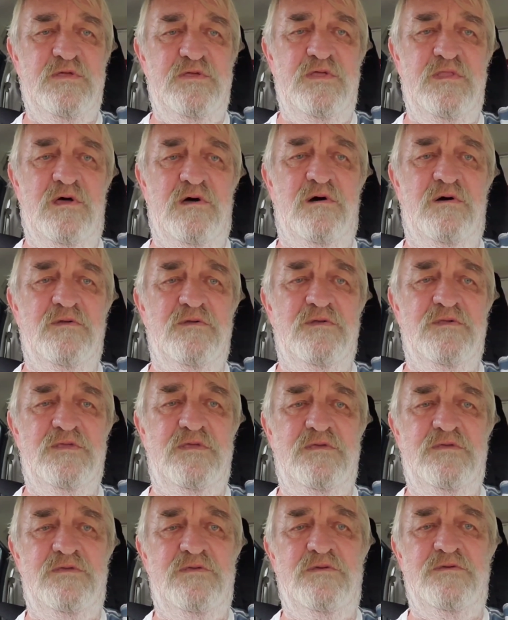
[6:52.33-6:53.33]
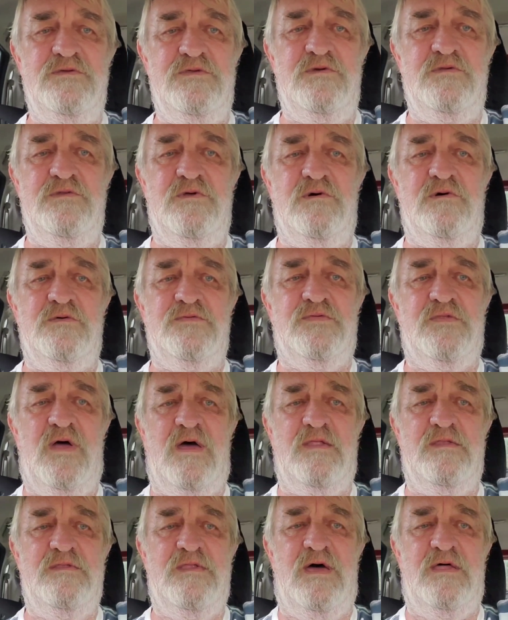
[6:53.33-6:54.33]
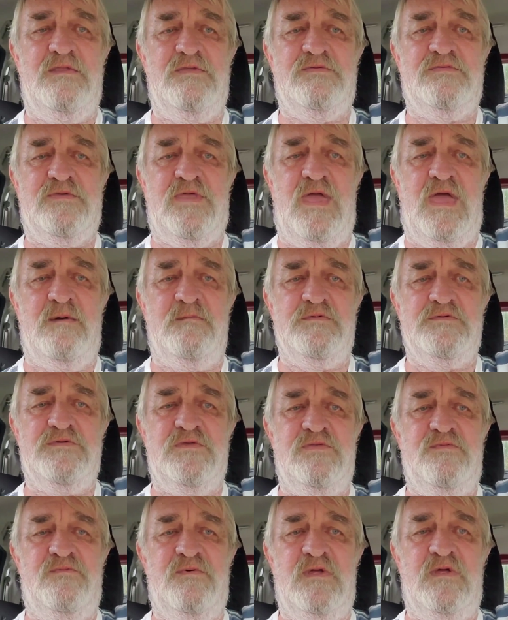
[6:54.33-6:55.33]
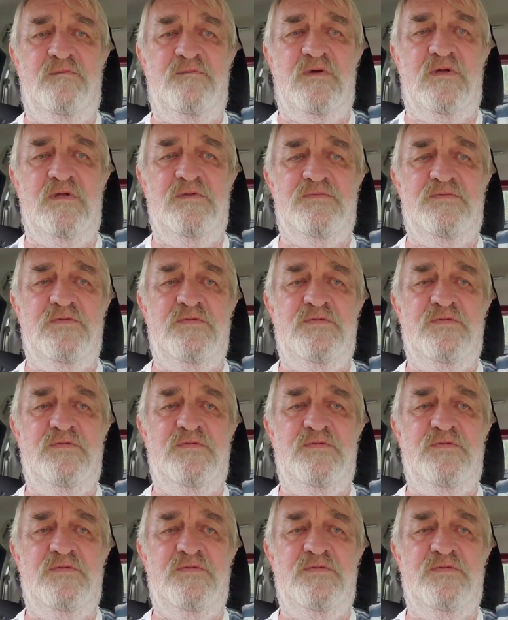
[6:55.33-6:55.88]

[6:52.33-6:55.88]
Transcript: you know it's not a scammer. She's very, very